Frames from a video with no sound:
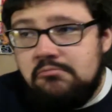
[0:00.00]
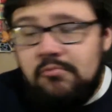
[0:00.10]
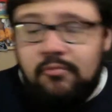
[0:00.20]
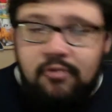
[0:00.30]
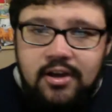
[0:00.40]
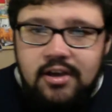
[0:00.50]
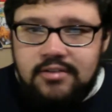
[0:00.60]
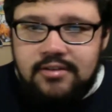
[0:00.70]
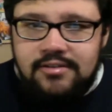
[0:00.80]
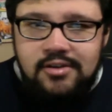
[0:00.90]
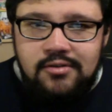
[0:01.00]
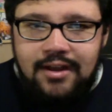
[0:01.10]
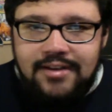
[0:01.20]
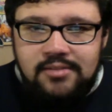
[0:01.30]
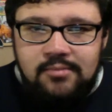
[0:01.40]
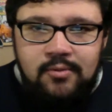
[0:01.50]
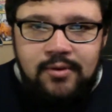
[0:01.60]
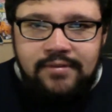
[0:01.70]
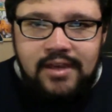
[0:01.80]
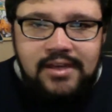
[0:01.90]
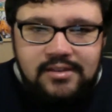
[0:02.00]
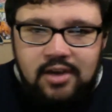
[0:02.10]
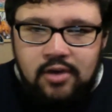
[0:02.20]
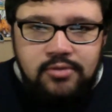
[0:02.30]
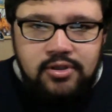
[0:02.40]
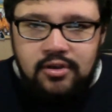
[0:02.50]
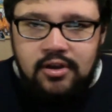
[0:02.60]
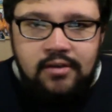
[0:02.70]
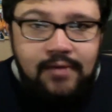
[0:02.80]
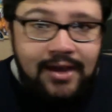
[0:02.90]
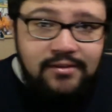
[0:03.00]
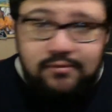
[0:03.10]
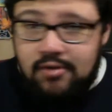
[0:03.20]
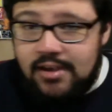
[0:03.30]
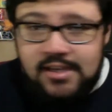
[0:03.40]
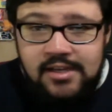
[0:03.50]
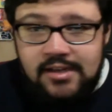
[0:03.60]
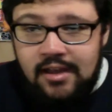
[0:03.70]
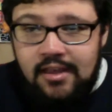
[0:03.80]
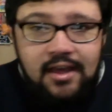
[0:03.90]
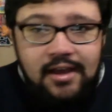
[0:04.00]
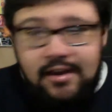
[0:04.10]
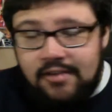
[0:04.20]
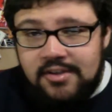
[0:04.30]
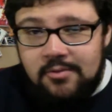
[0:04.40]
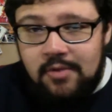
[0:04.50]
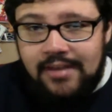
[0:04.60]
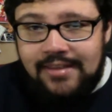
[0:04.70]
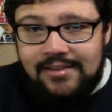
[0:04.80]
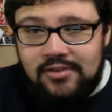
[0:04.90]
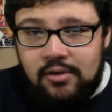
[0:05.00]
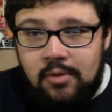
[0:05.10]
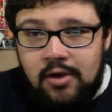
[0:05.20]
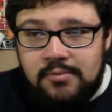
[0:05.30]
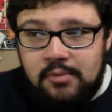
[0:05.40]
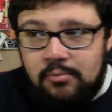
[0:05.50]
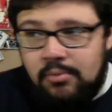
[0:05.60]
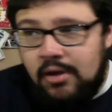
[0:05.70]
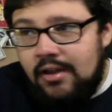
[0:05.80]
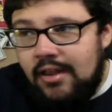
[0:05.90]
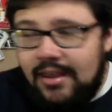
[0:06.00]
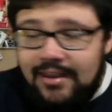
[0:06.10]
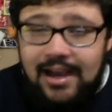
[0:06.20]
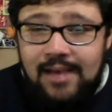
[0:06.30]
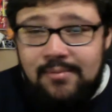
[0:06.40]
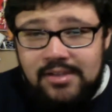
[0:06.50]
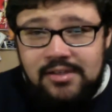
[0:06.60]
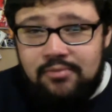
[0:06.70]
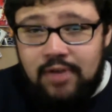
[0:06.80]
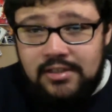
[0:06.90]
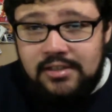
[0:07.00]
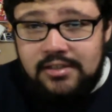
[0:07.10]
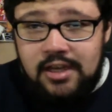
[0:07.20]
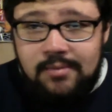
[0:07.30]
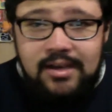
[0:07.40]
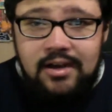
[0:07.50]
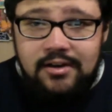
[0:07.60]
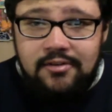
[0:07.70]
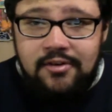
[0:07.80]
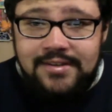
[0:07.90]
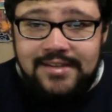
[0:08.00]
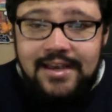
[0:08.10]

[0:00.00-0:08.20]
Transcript: Frank Kozik could do like something with in his home studio out of resin. I don't see why that's not possible, but I imagine the prices are going to be kind of crazy.